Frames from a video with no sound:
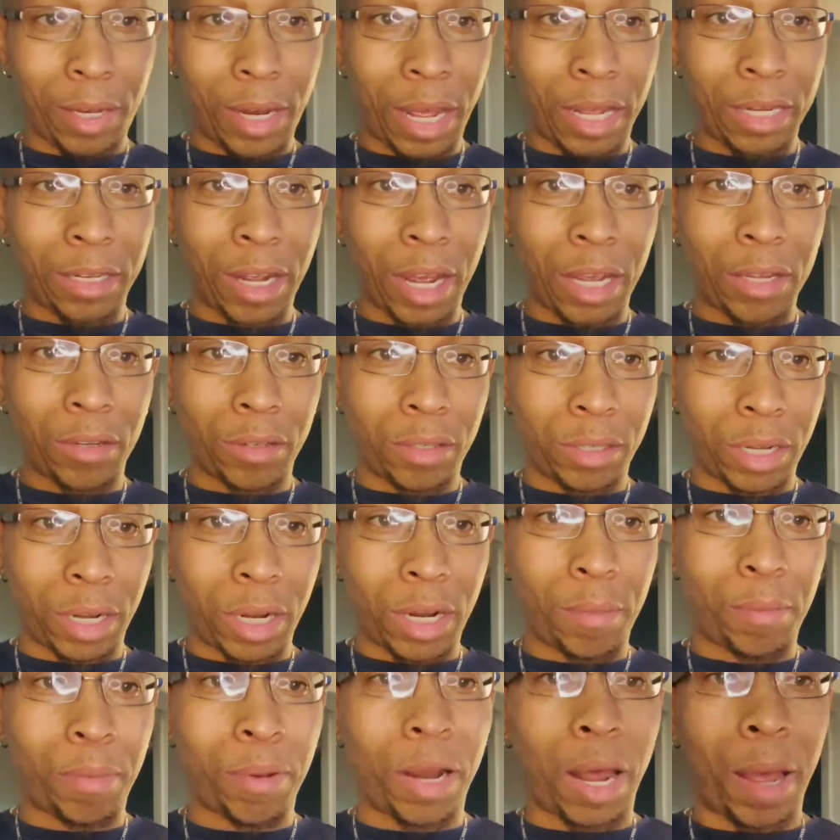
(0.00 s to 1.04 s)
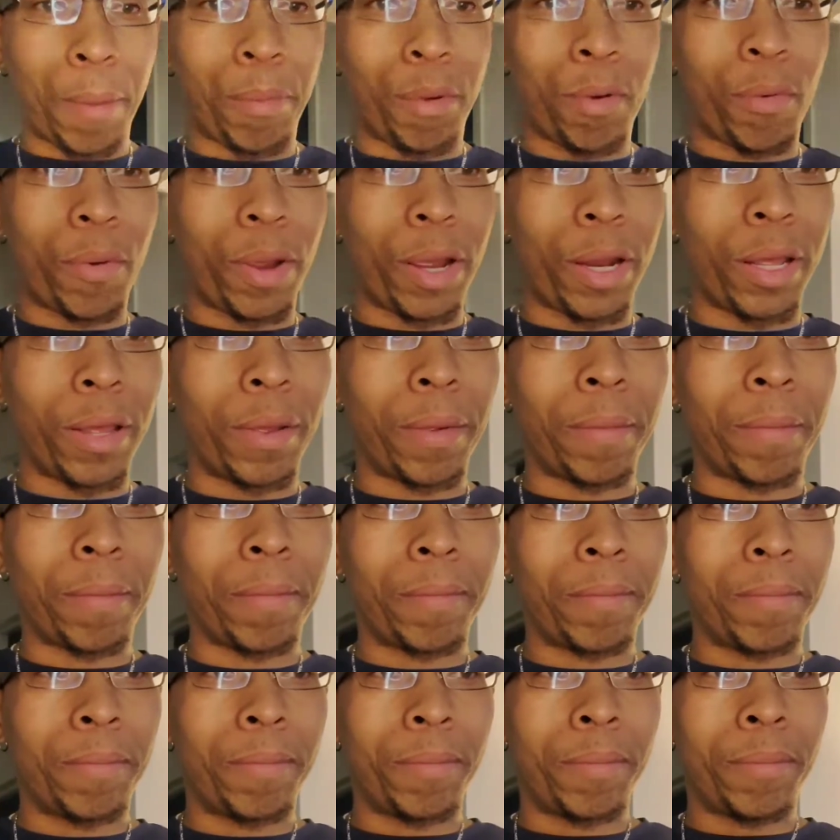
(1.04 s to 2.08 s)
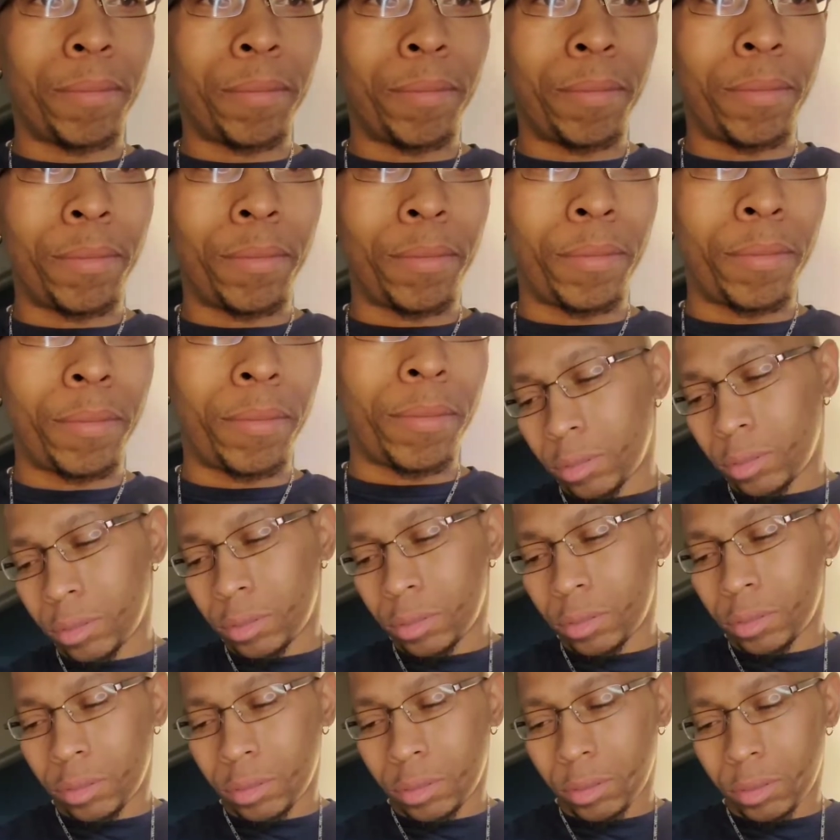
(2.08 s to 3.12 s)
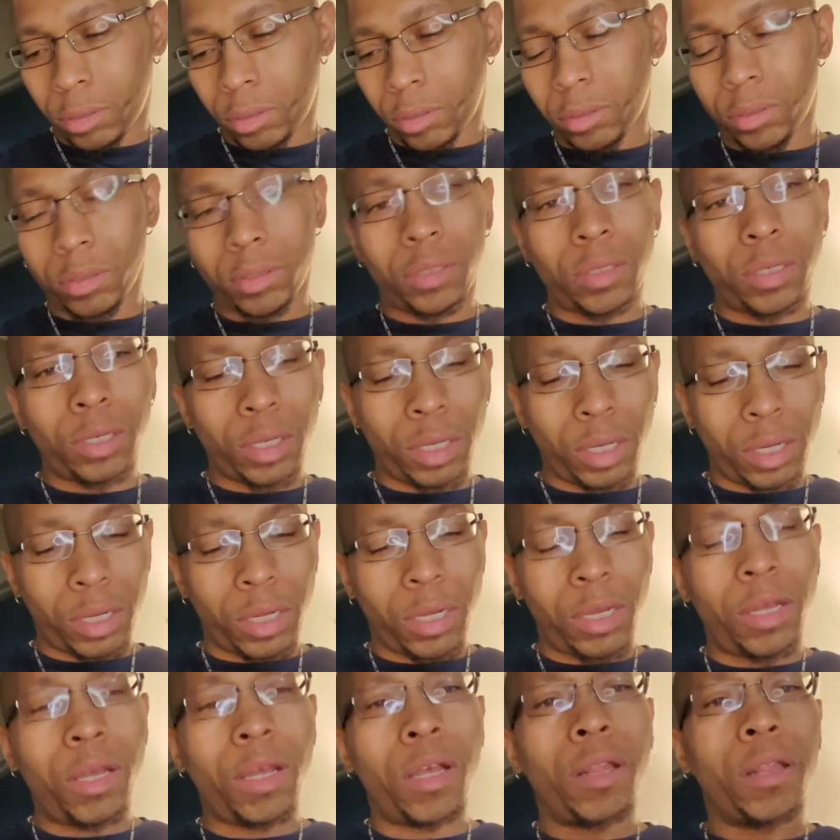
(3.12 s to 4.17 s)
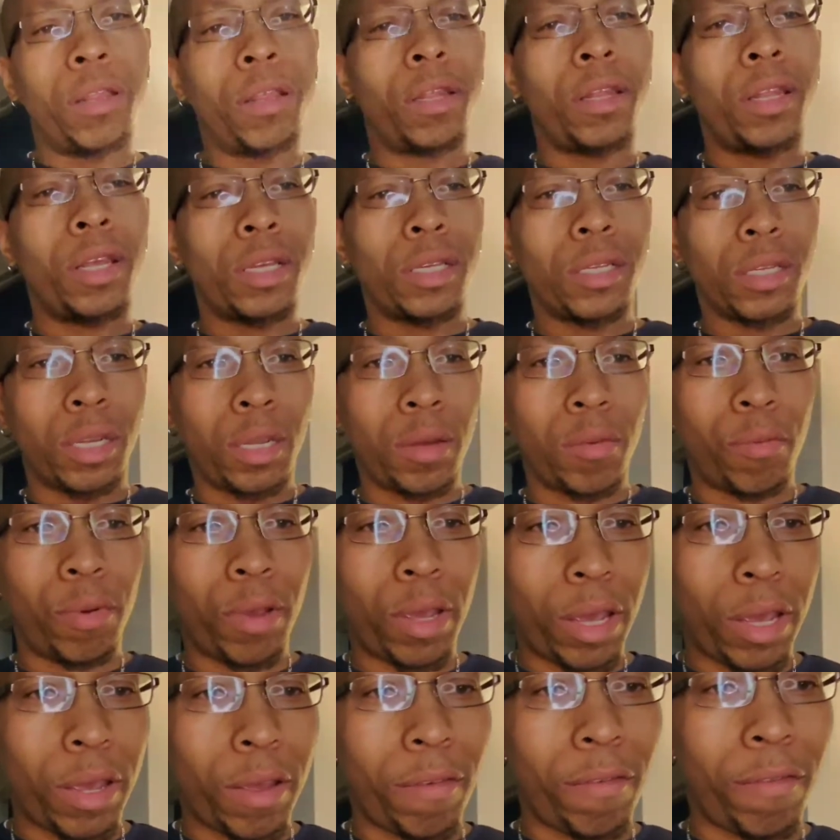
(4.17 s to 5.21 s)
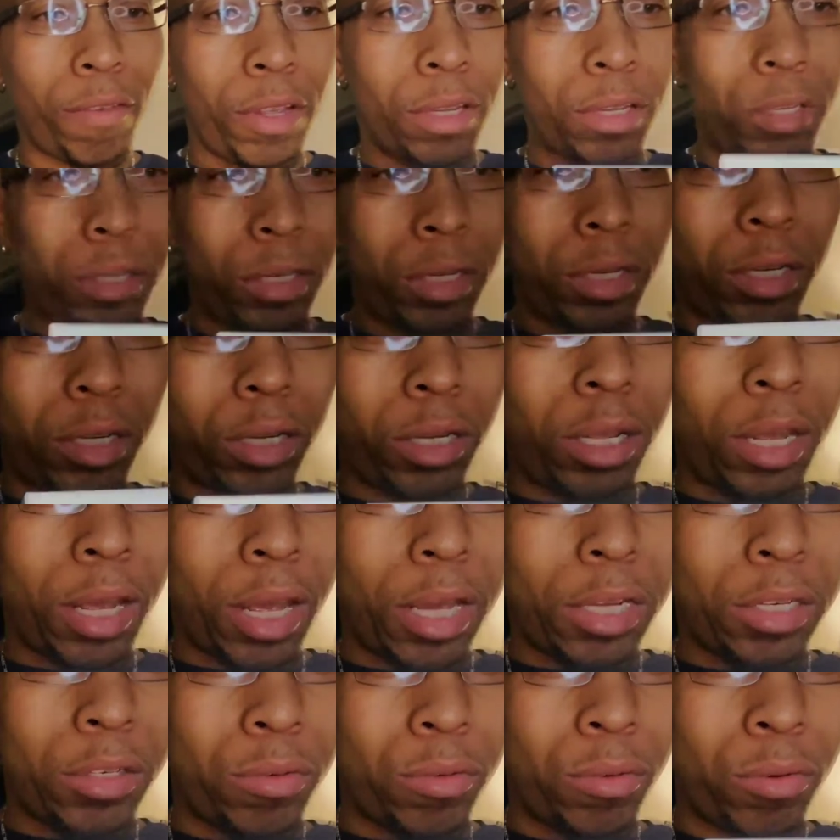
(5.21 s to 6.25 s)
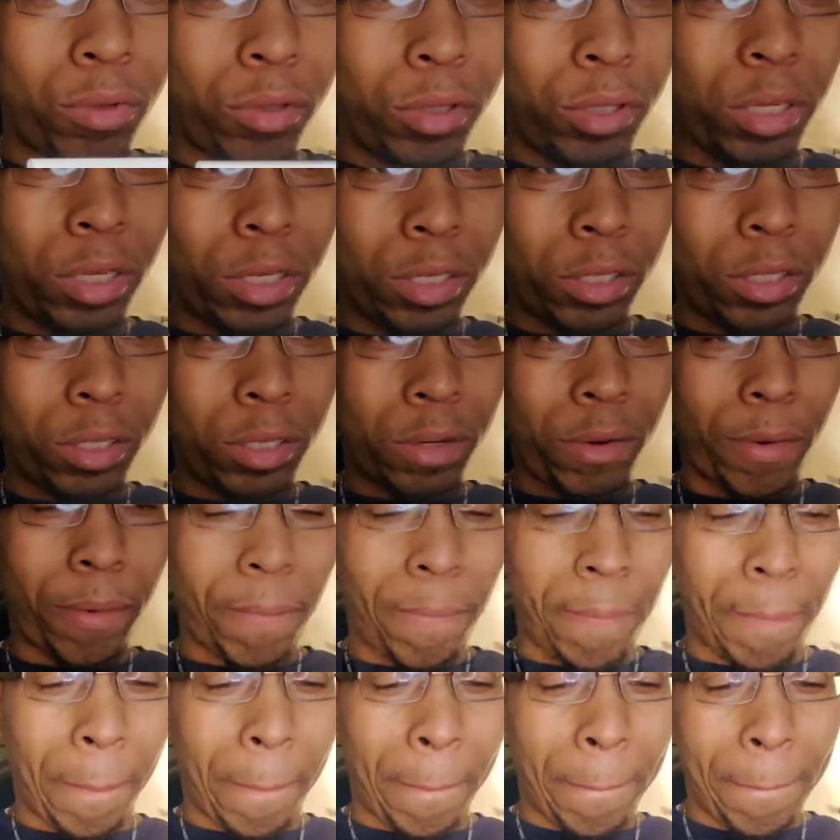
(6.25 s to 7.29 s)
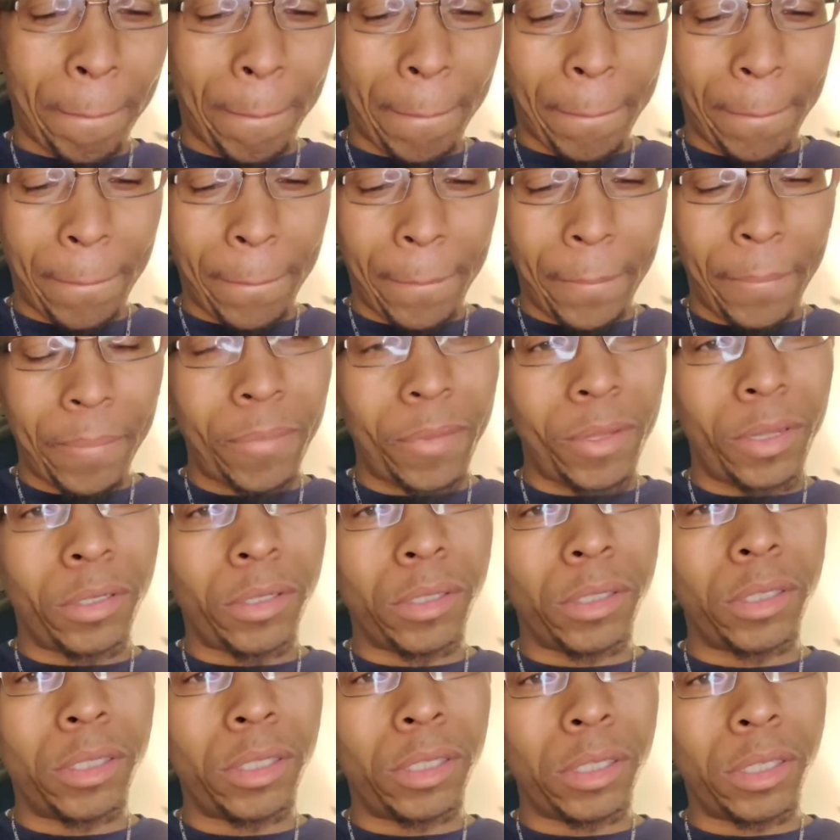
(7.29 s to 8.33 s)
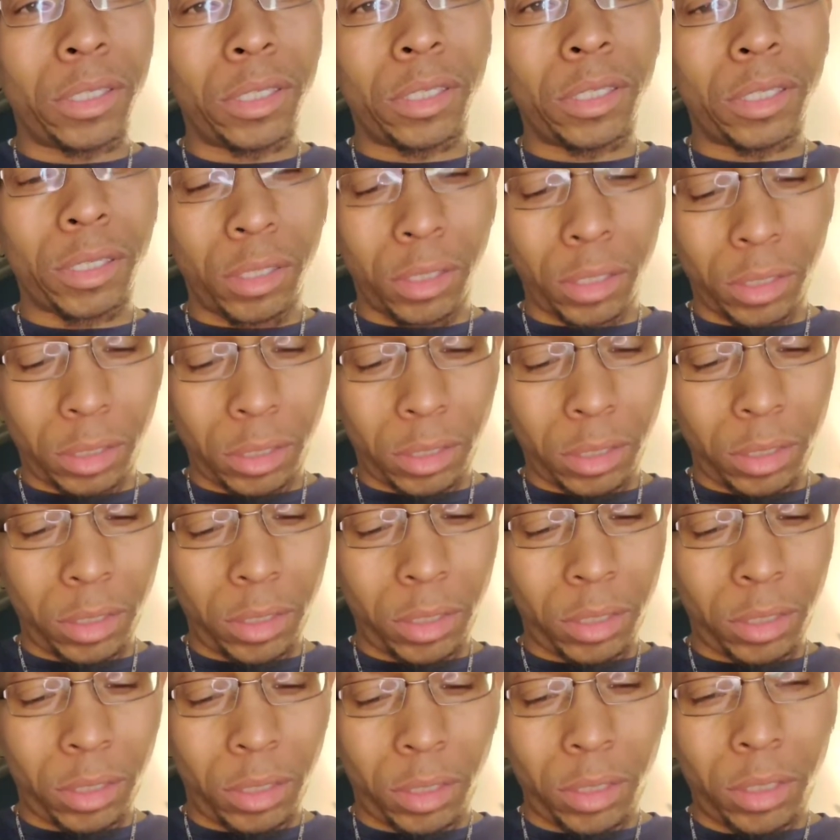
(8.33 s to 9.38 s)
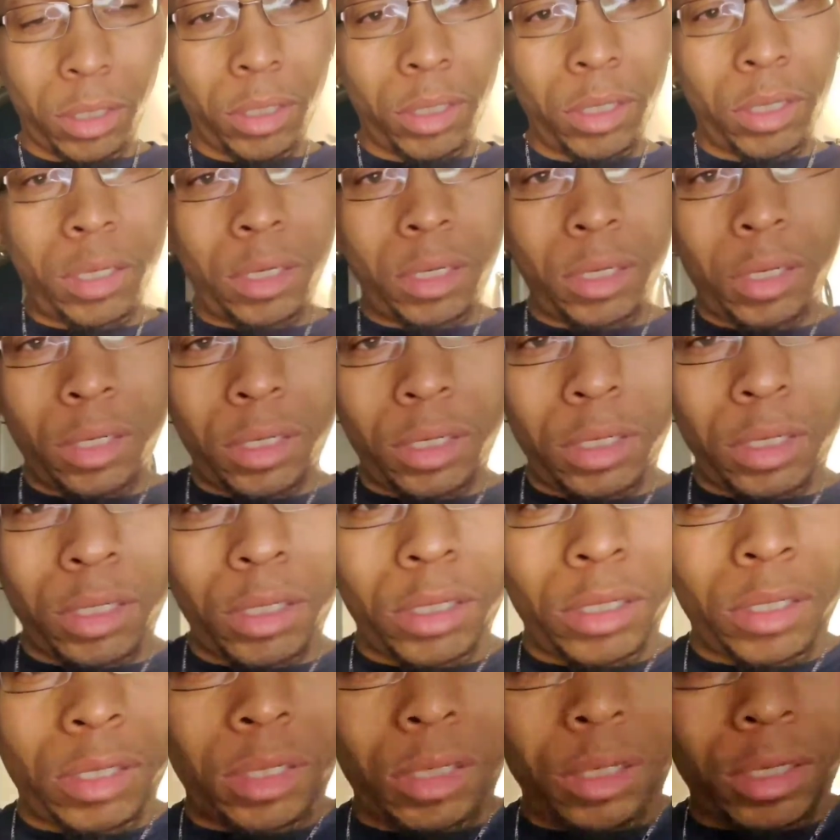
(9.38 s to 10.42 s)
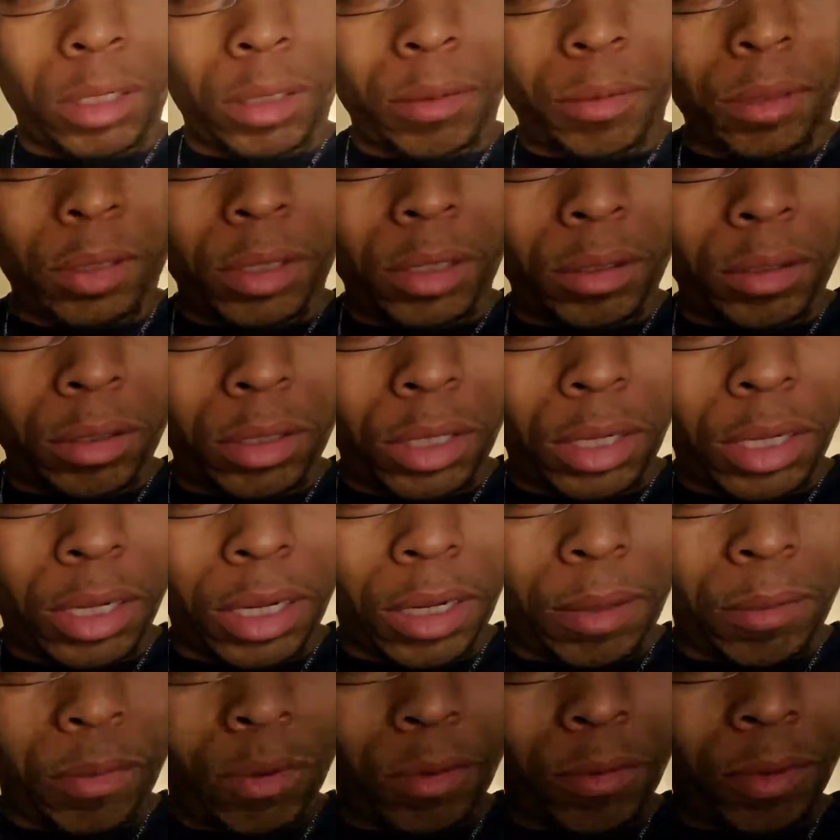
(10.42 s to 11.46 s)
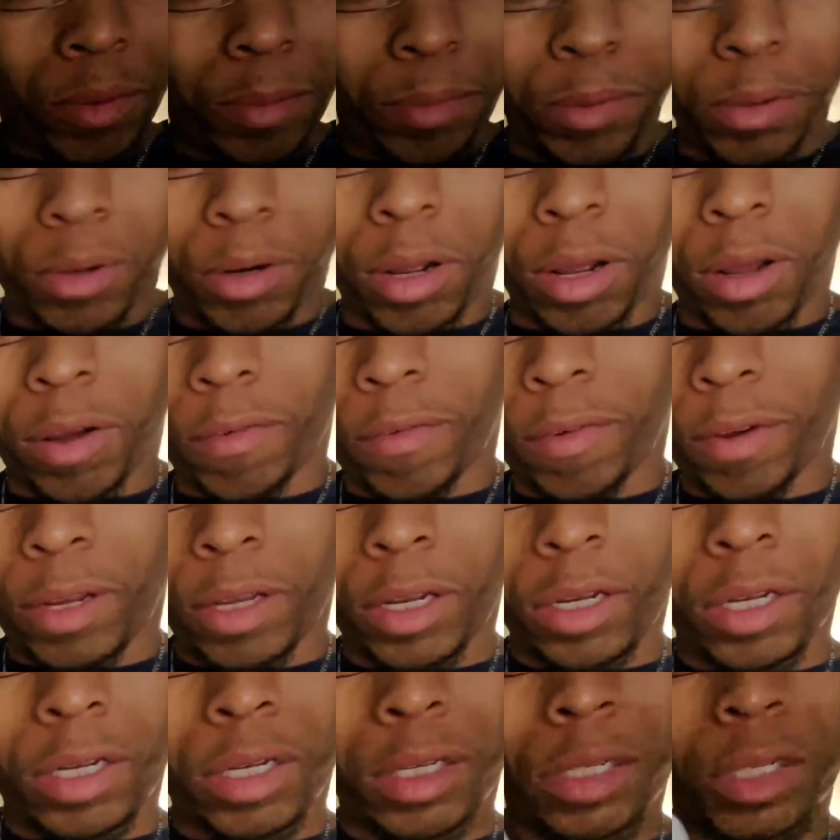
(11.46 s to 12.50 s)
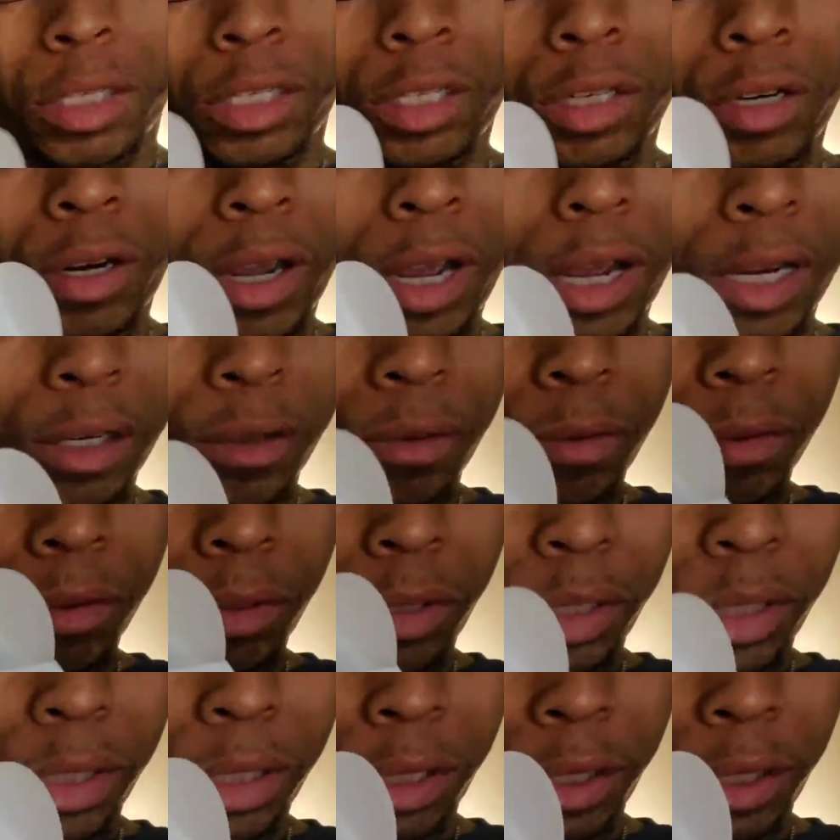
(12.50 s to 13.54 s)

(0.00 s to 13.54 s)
this has been a great unit as well. So here is the transmitter. This is the brains of the operation. Right here is the transmitter that I'm pulling out the box. This is what you're actually going to snap